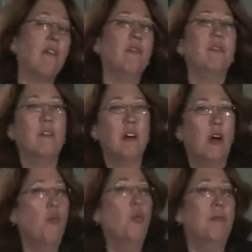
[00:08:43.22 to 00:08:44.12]
of
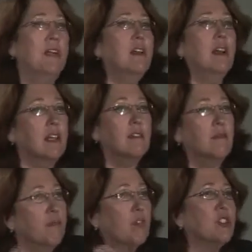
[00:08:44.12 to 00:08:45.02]
a woman, a
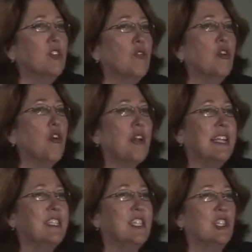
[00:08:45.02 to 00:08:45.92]
person who
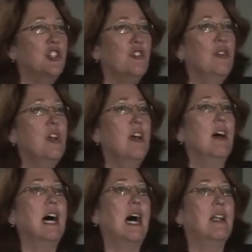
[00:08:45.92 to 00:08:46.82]
donates tissue
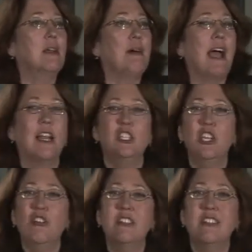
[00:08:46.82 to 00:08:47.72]
to biology,
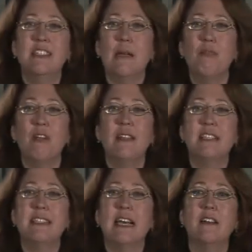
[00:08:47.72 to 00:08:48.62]
you can separate the
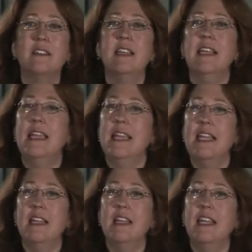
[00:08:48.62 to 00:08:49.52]
cells
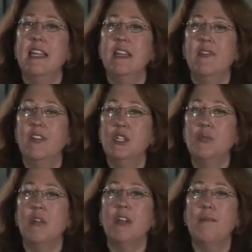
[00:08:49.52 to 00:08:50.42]
into
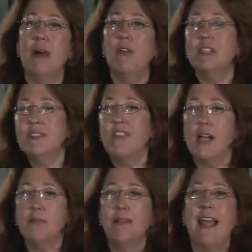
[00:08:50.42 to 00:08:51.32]
individual components,
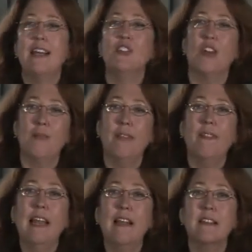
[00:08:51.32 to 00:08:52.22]
fibroblasts or
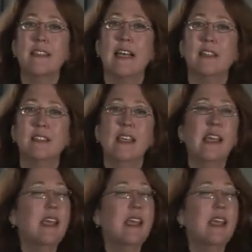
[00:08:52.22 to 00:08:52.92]
epithelial cells.